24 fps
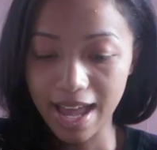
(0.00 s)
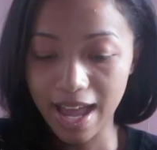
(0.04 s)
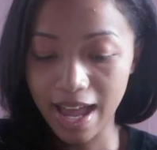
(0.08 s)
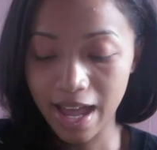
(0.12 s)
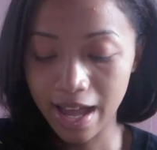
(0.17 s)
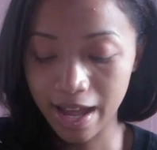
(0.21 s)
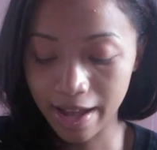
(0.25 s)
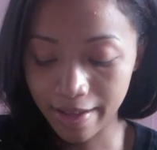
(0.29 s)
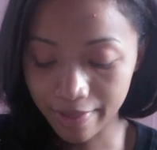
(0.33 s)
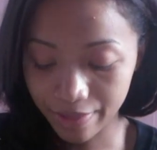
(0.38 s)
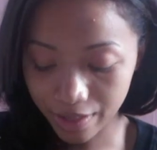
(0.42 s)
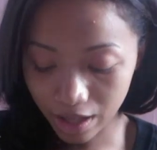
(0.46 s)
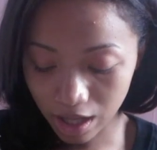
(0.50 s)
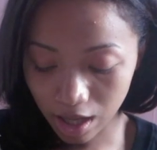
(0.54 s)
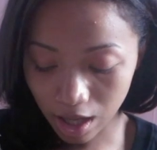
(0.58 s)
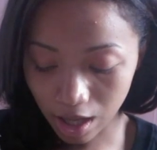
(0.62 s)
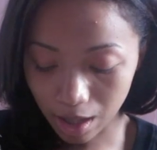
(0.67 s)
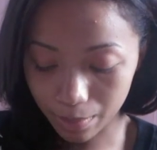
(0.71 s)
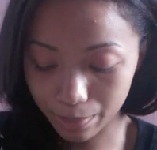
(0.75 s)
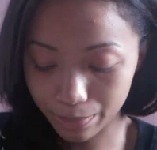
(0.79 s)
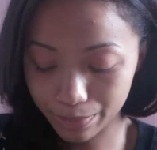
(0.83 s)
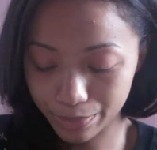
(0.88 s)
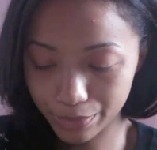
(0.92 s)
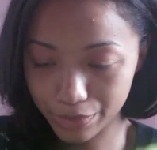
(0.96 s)
And the
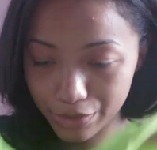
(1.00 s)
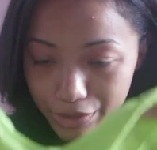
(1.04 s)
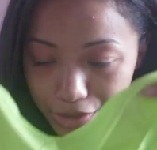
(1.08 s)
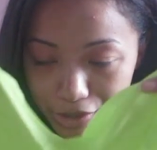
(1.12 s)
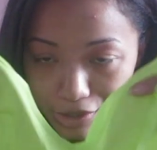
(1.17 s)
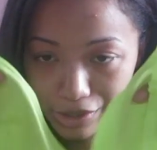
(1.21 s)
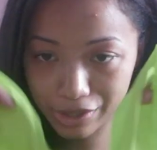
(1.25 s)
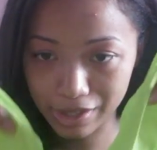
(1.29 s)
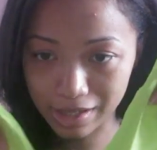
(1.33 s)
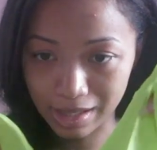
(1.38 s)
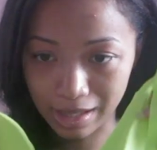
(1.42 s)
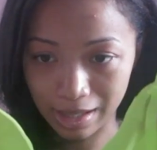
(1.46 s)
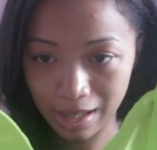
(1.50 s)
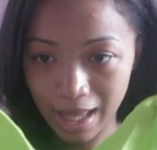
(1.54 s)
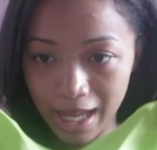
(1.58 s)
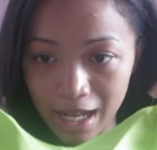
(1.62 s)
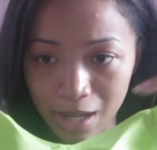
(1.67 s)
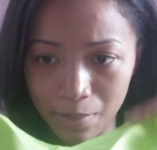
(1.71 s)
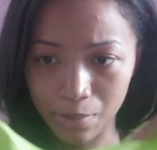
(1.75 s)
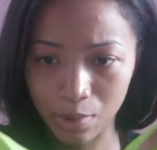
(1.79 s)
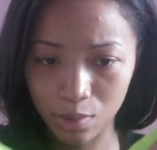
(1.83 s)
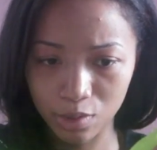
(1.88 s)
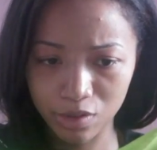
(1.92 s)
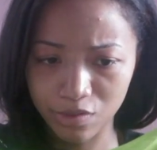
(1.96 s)
cups,
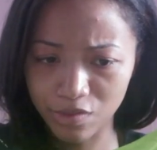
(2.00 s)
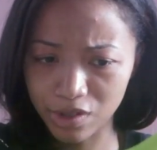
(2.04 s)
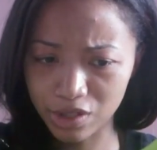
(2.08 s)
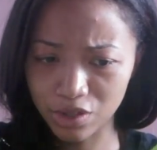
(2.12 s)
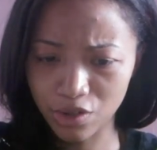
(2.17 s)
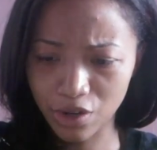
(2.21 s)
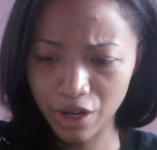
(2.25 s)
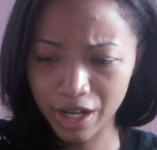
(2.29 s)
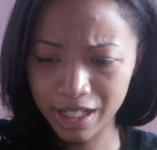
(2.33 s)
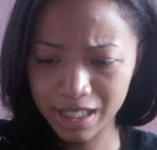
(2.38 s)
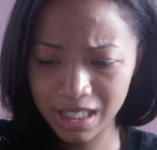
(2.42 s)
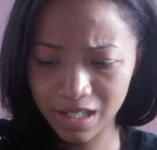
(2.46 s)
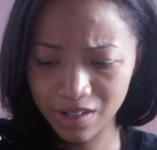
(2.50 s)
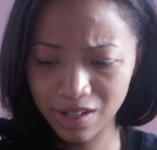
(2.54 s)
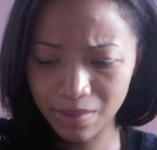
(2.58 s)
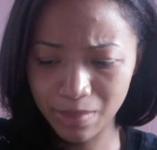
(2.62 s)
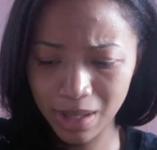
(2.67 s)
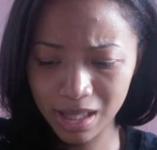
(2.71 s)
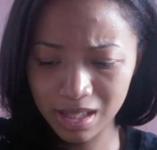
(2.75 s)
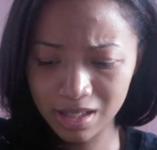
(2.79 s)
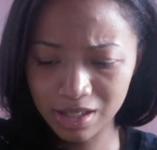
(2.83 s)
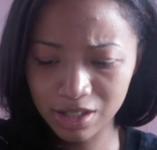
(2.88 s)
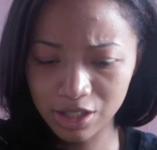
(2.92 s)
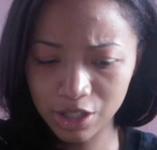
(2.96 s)
like most Victoria's Secret
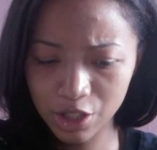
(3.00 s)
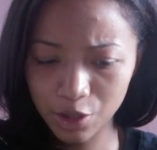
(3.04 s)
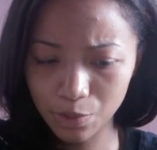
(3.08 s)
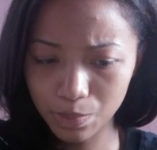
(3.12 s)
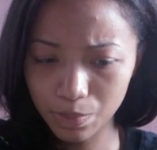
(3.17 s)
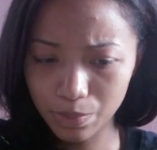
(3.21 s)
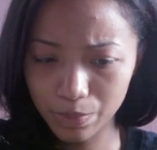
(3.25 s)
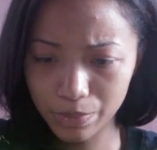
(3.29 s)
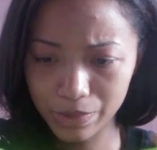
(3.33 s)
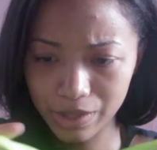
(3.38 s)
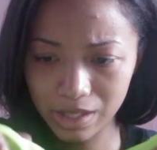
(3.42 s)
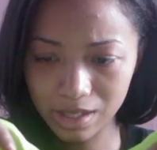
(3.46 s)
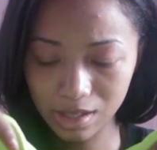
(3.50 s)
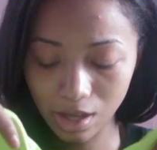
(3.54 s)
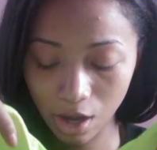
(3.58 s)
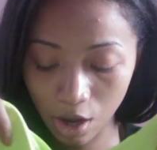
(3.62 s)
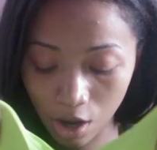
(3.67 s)
bathing suits,